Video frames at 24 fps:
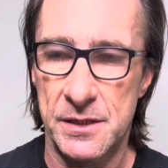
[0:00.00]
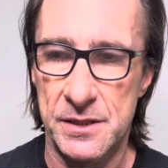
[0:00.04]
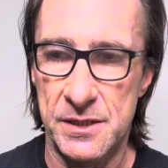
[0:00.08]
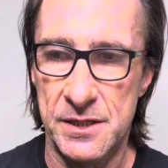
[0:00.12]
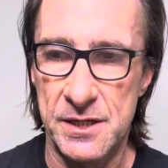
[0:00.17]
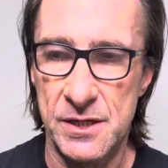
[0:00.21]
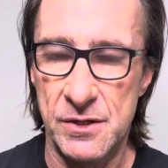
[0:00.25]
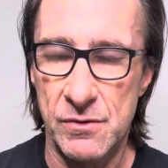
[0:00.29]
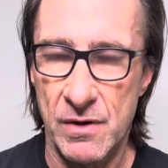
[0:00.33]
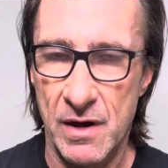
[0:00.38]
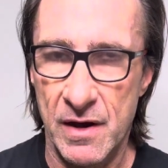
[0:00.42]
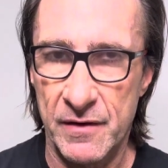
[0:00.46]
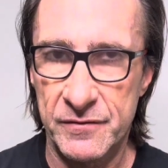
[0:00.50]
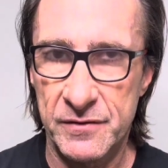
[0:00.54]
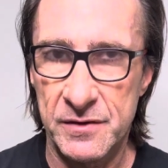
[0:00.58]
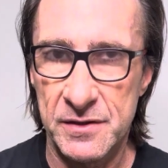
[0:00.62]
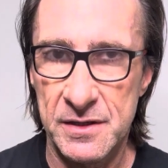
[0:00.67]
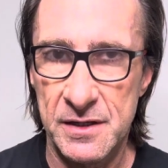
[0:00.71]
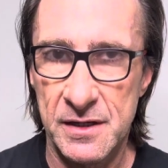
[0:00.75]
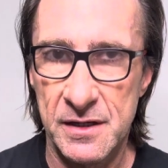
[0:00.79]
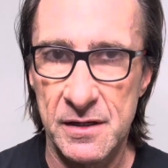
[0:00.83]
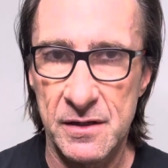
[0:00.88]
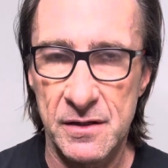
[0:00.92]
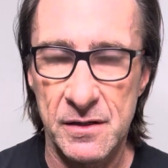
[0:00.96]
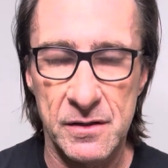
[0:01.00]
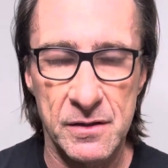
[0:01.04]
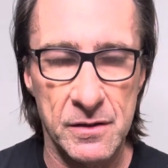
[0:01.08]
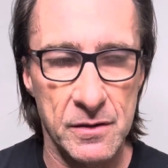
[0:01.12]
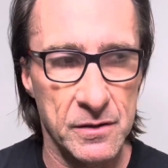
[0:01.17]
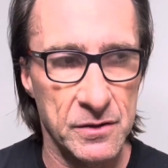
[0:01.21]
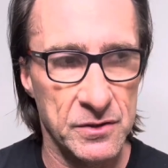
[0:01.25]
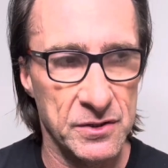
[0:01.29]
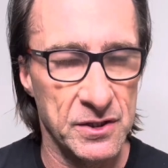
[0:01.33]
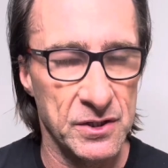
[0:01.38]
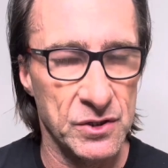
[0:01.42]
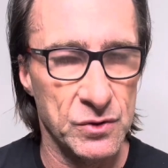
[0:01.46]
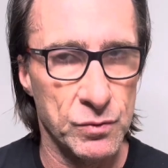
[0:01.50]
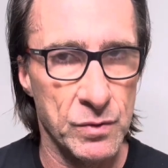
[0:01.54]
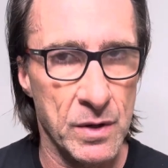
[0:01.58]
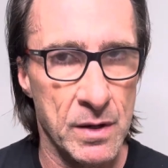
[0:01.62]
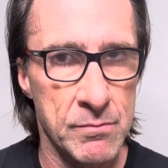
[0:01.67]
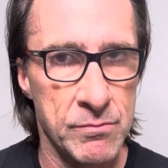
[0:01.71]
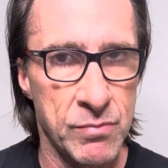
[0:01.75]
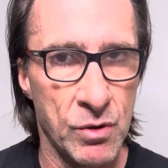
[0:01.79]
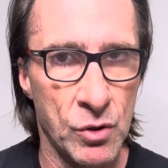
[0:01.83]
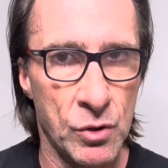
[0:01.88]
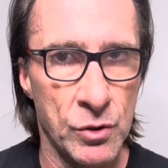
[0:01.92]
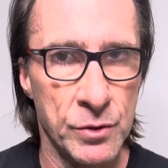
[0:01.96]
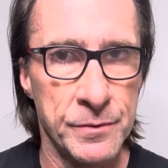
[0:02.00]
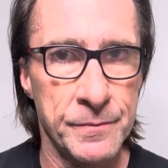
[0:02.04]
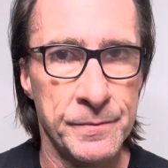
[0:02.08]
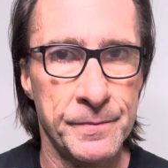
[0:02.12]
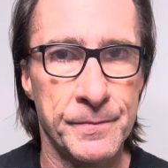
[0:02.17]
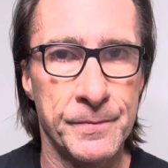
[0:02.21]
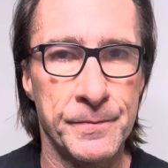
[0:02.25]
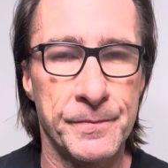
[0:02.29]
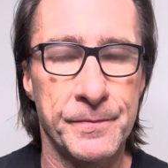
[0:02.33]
year after year since we're born,